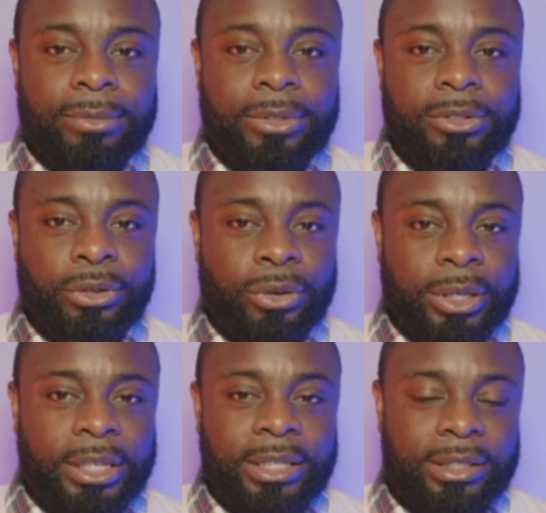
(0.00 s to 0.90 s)
during
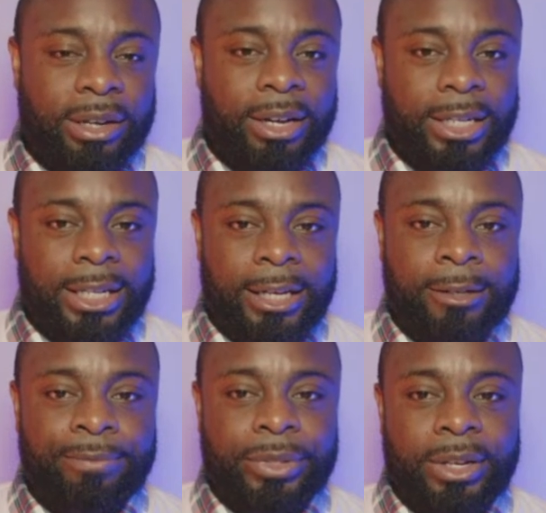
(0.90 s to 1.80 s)
the Easter holiday,
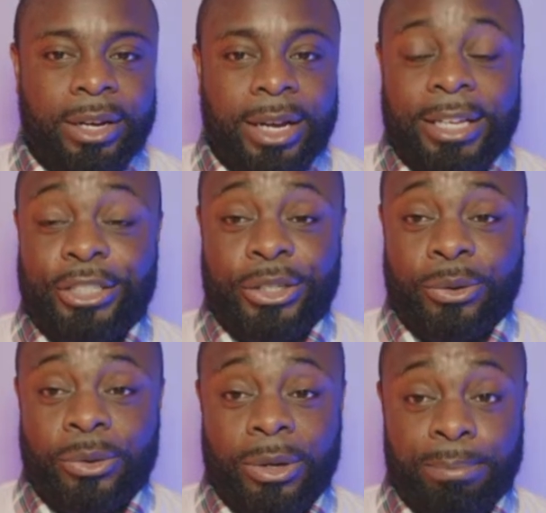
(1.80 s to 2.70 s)
unless you know
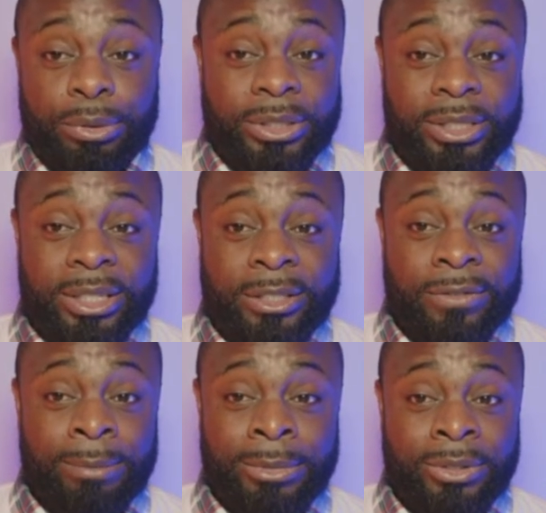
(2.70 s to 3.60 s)
a Portuguese
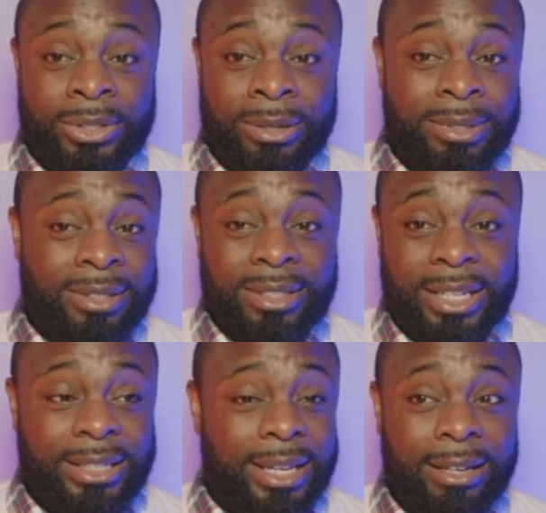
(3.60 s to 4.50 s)
family or something
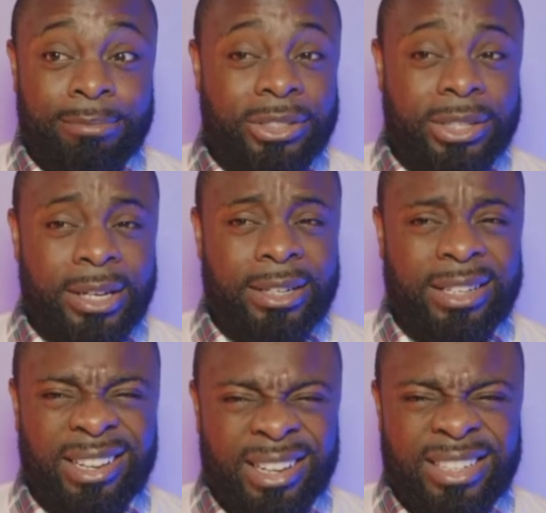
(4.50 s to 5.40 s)
like that. I'm just like,
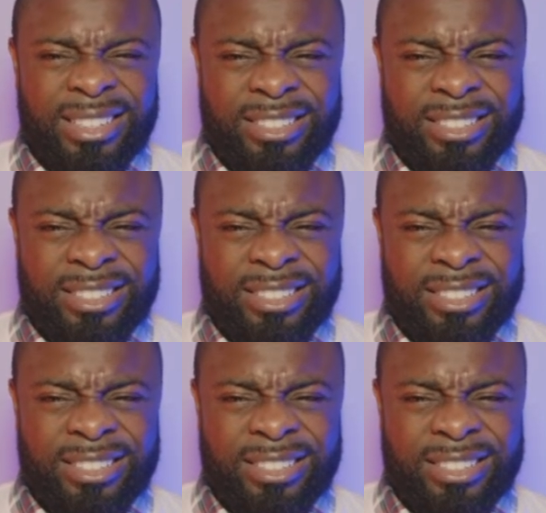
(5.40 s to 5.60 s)
huh?